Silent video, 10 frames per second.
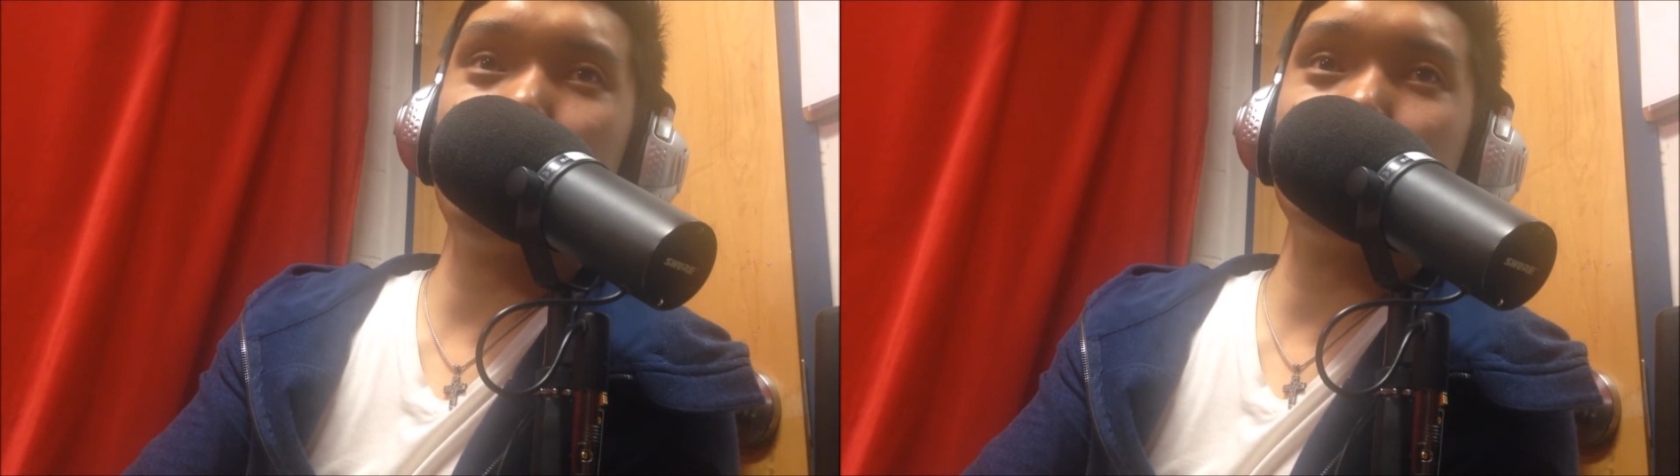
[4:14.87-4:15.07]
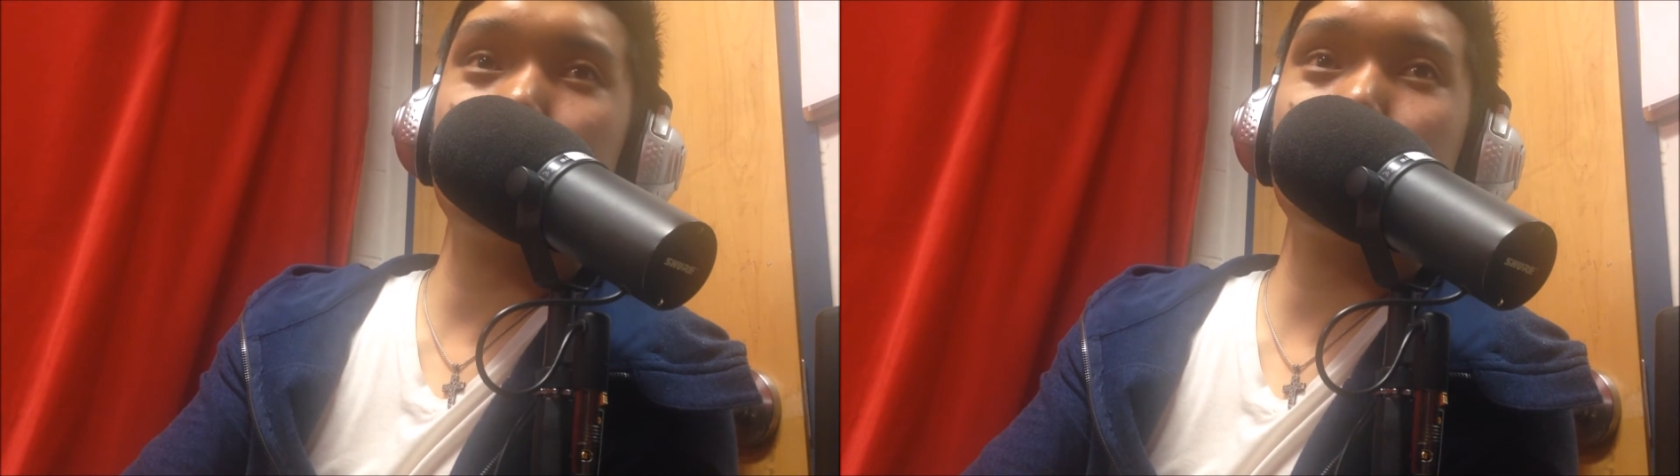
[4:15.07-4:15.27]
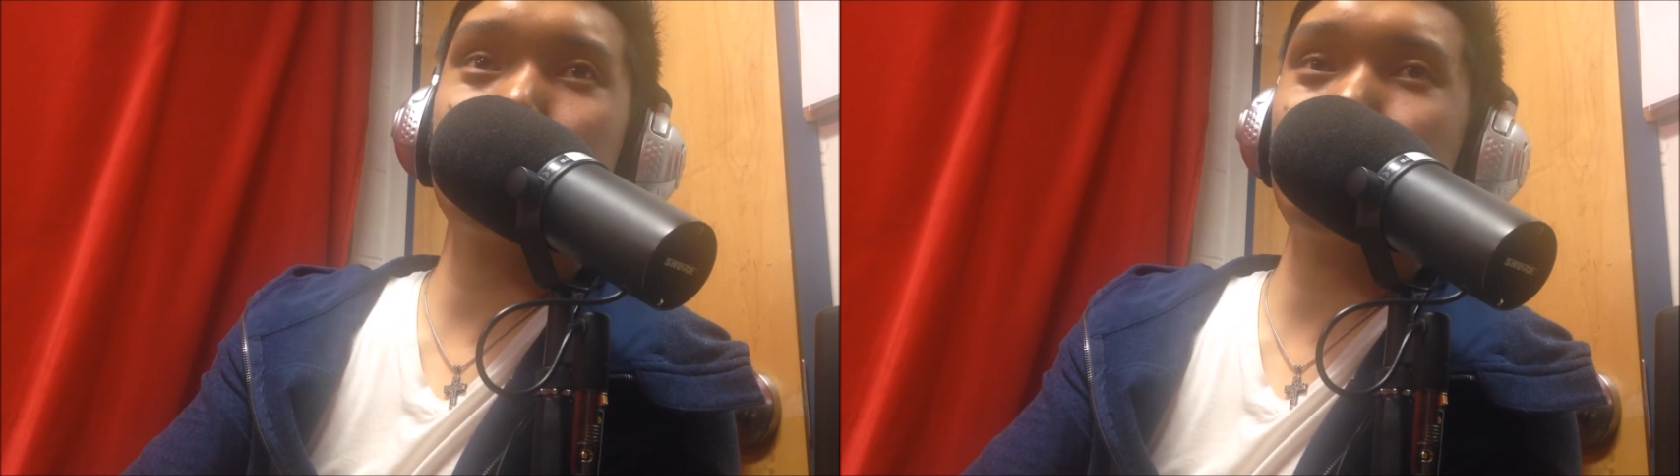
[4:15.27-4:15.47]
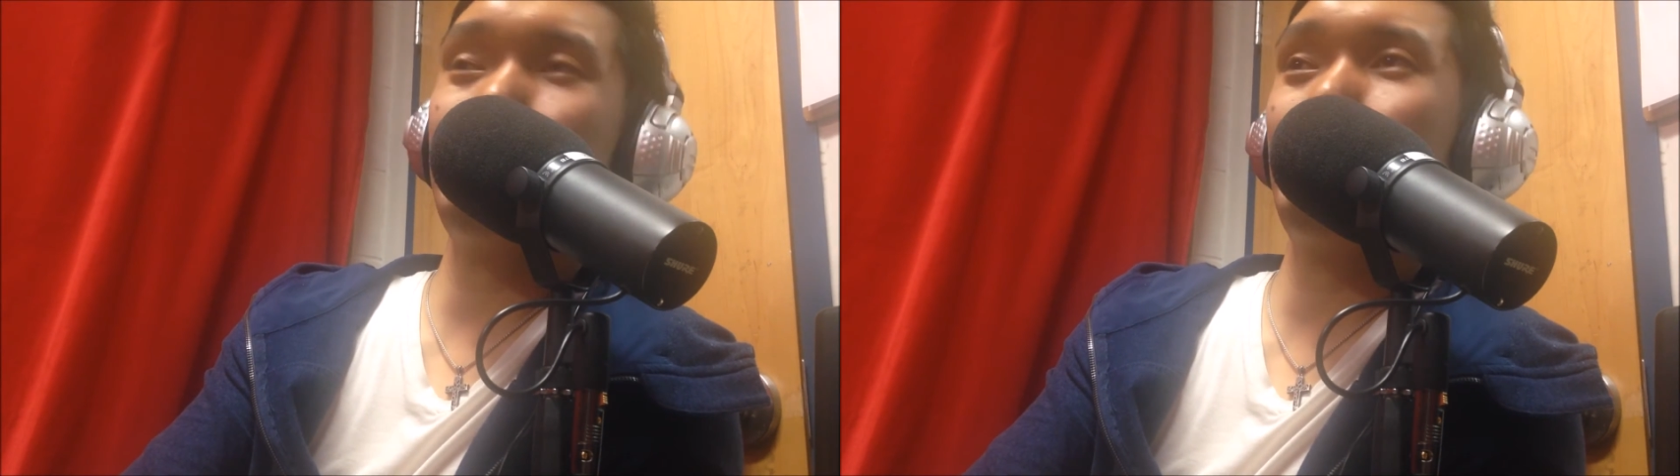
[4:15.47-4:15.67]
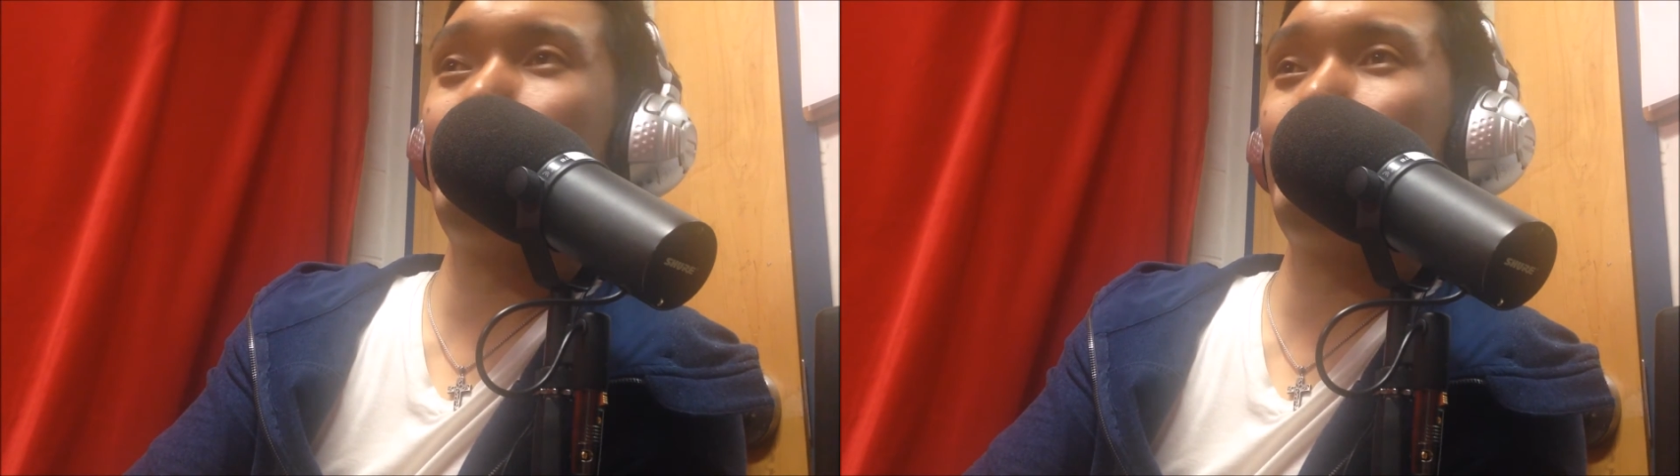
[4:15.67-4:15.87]
That is
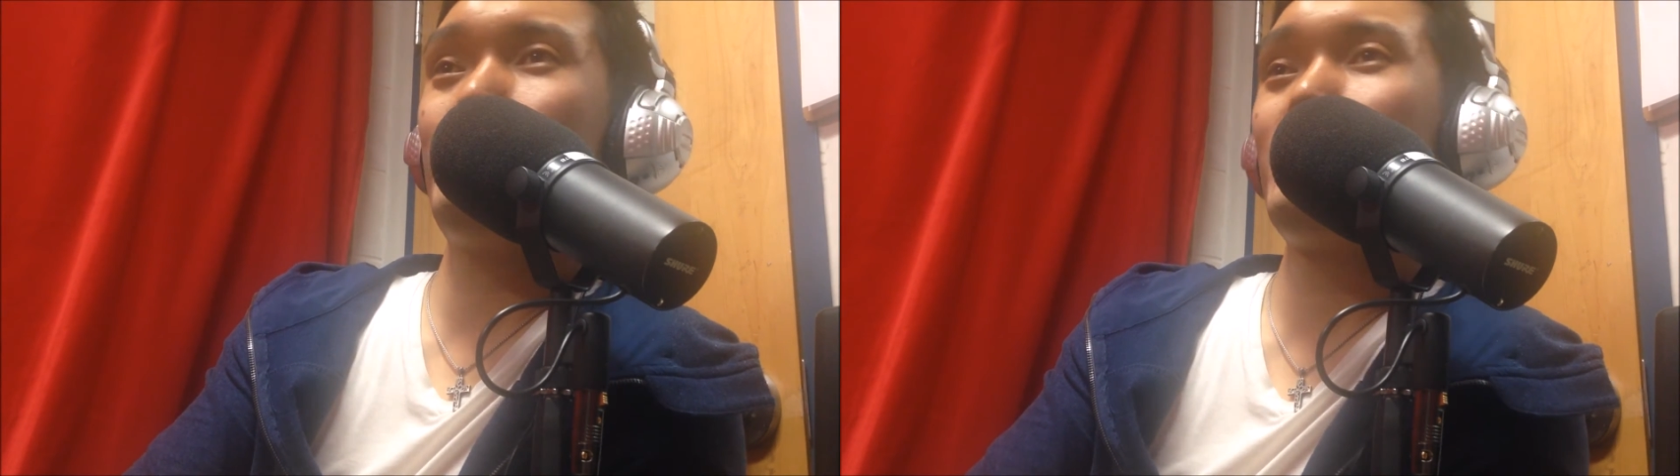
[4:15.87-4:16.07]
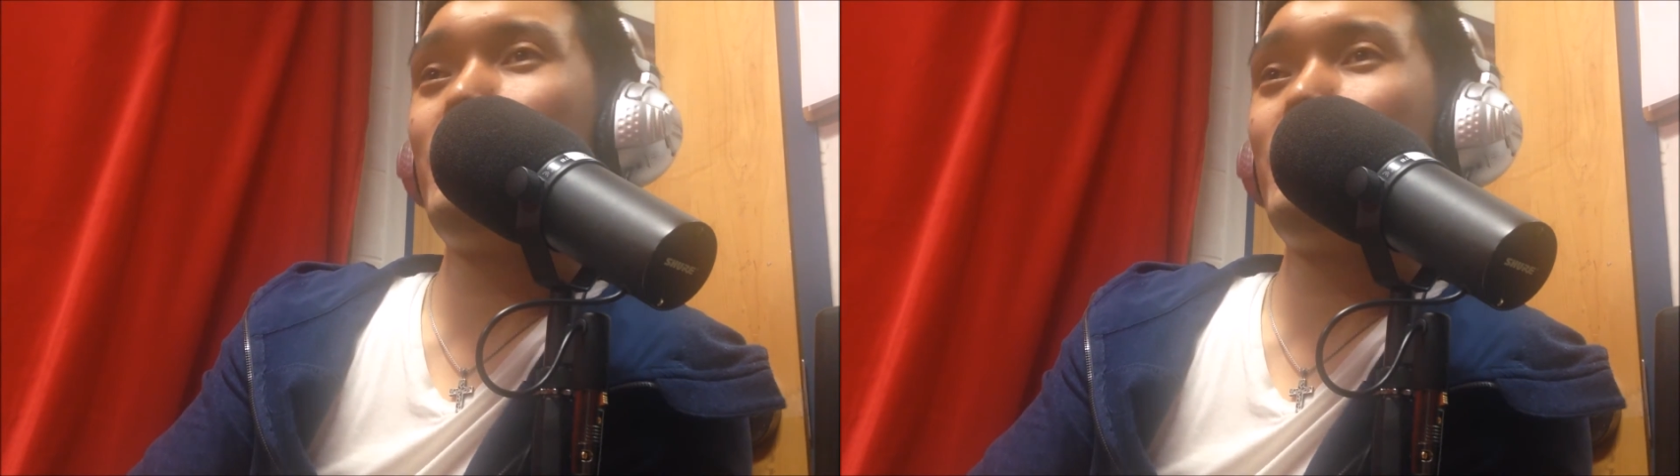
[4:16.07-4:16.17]
so